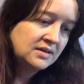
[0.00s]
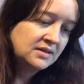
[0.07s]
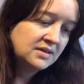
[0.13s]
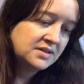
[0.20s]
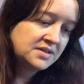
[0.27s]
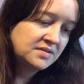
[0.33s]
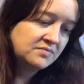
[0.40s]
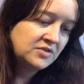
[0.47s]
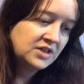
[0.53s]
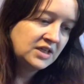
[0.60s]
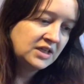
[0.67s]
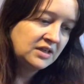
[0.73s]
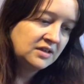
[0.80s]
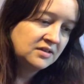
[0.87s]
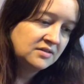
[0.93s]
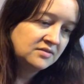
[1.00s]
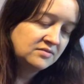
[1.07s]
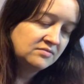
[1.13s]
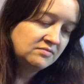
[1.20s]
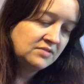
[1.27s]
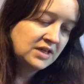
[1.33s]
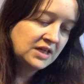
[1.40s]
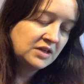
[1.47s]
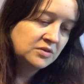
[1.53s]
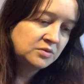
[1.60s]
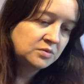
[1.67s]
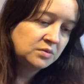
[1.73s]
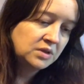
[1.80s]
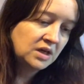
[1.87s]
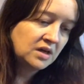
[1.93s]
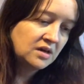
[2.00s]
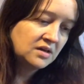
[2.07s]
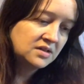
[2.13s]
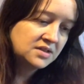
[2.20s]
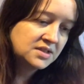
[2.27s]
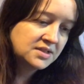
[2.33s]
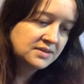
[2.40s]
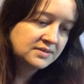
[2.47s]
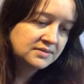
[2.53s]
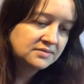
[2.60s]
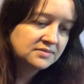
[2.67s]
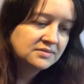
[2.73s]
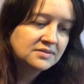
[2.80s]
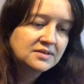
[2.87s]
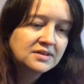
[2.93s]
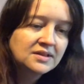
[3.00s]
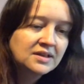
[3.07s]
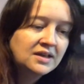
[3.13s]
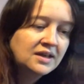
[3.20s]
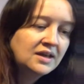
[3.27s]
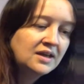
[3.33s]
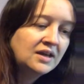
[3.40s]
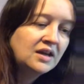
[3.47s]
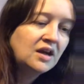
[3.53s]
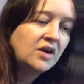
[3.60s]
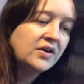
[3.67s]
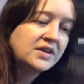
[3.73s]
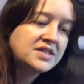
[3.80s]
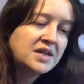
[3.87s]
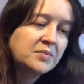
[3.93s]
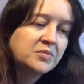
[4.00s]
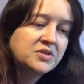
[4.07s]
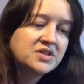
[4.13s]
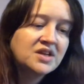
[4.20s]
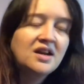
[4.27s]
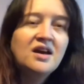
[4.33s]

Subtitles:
there's some really, really cool cards. Okay, Temperance I